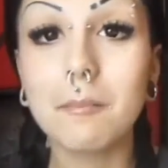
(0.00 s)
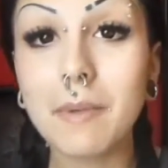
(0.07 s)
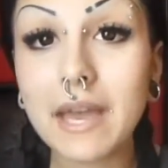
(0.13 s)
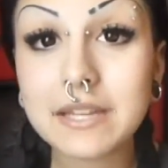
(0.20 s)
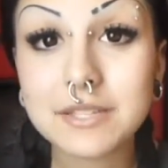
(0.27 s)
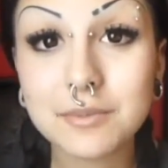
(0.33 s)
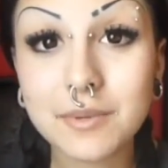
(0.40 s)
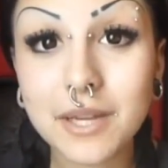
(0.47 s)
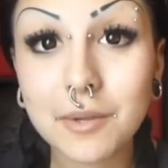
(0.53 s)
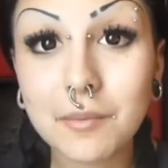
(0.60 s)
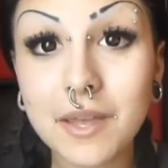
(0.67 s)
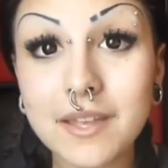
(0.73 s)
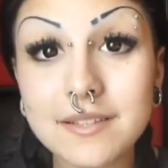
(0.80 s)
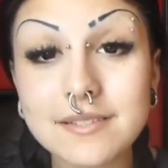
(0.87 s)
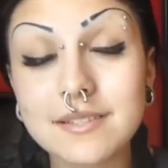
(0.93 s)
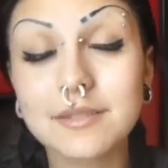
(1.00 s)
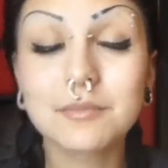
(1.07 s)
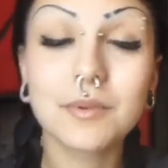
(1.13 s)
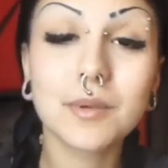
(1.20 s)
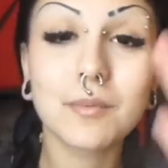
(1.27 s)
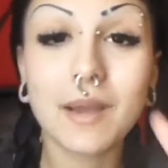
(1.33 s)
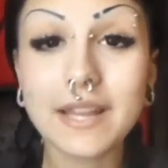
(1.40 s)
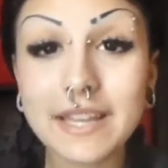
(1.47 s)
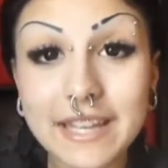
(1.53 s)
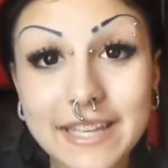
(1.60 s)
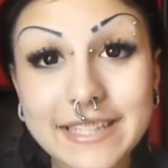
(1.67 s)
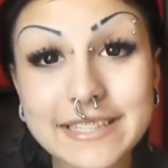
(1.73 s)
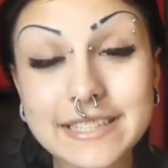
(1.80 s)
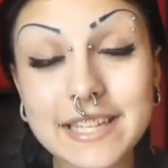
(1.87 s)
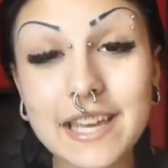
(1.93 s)
back to where I was, rewinding
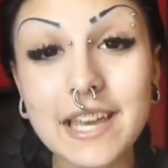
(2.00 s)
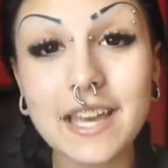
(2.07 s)
it.